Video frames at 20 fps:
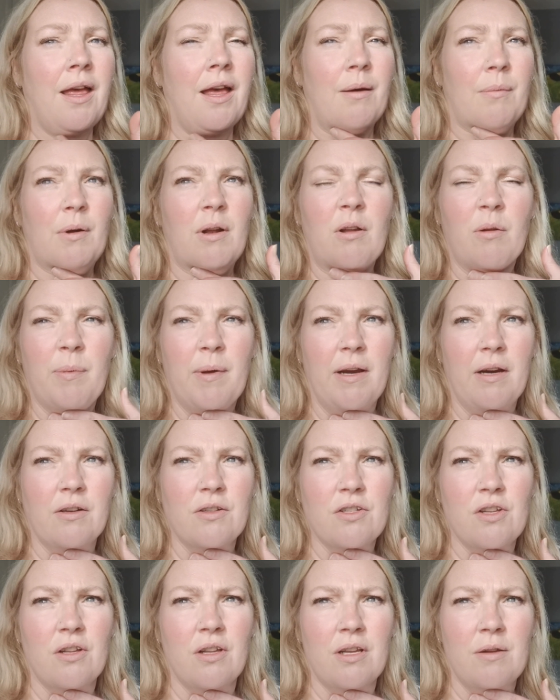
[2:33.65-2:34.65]
But I'll not be here
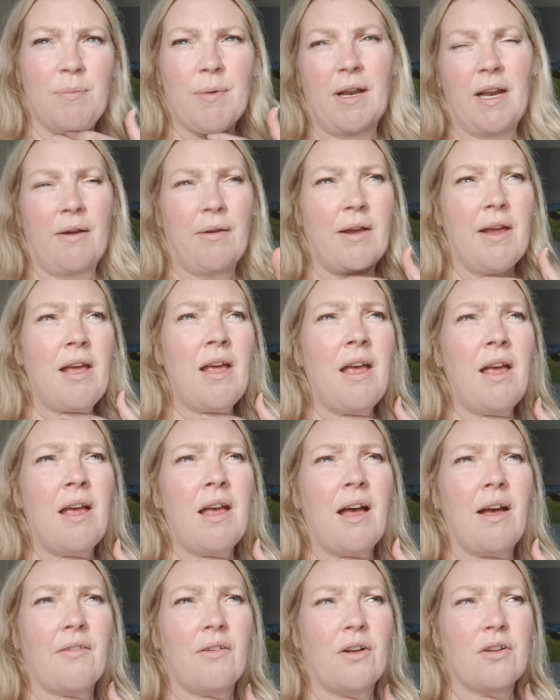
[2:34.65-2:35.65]
on Sunday. But anyway,
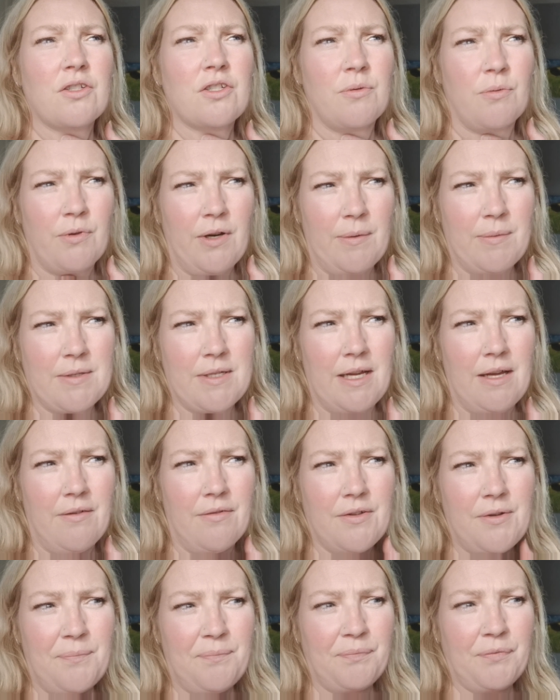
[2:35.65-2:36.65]
I've got some grapes
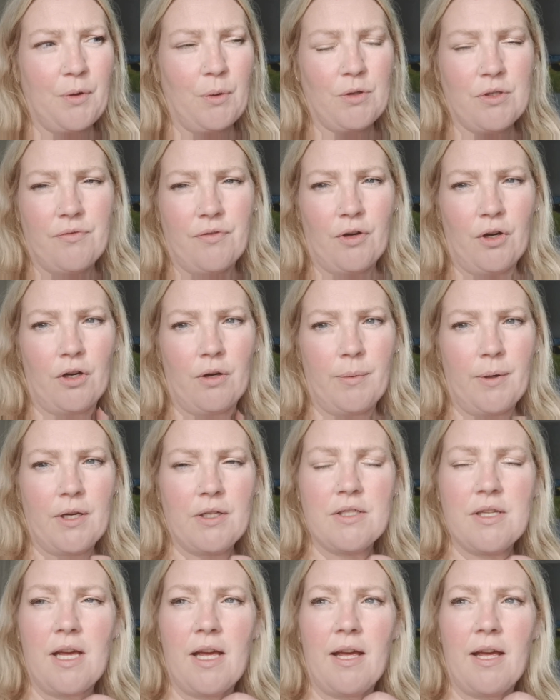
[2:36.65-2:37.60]
left, which I forgot about.